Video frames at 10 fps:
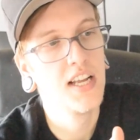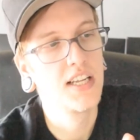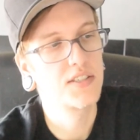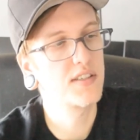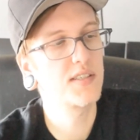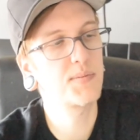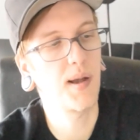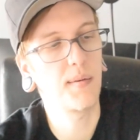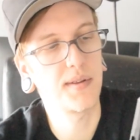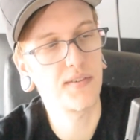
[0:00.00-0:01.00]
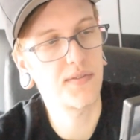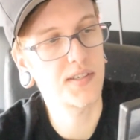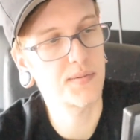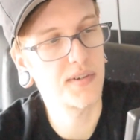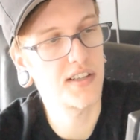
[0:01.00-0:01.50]
So this is probably the
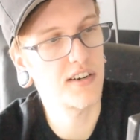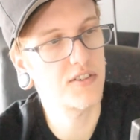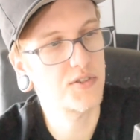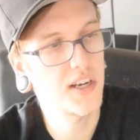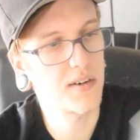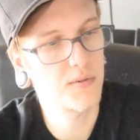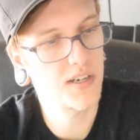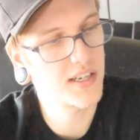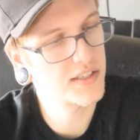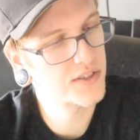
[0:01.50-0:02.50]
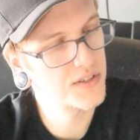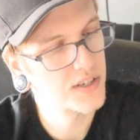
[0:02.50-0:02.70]
first one that I'll try to watch.